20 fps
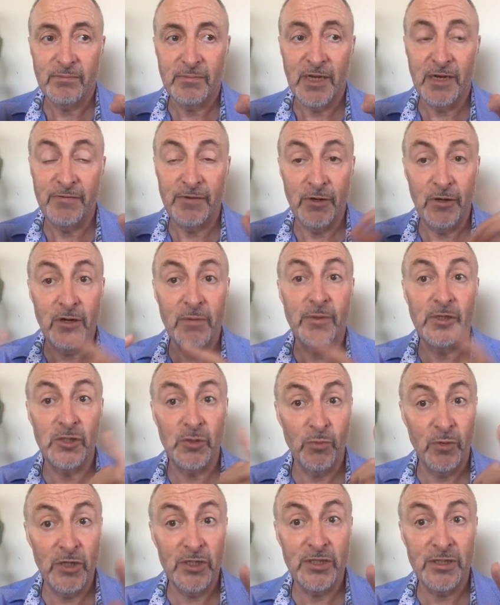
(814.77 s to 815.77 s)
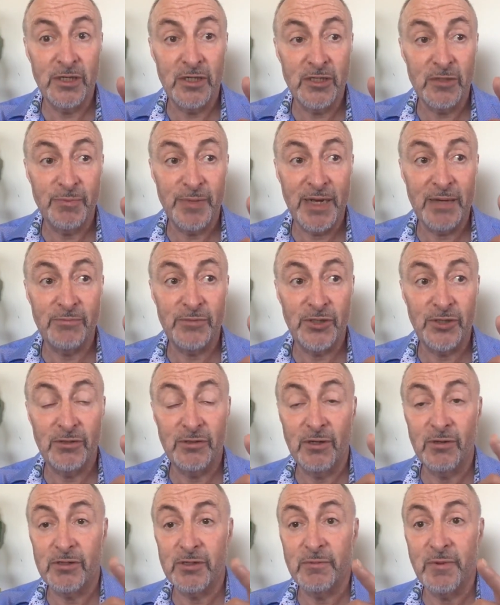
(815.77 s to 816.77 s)
and if you know anybody should watch this, perhaps you
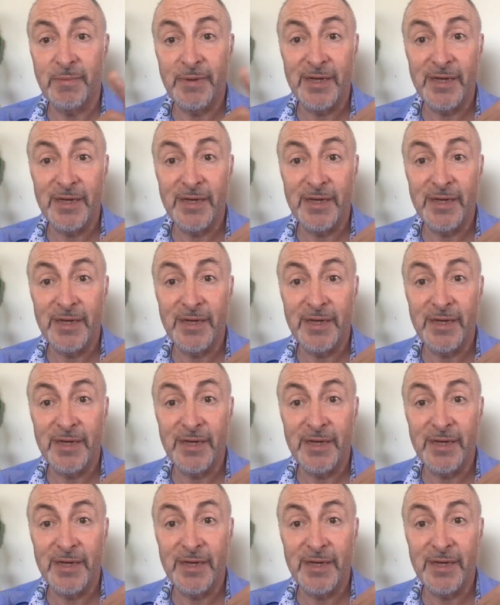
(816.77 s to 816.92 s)
know something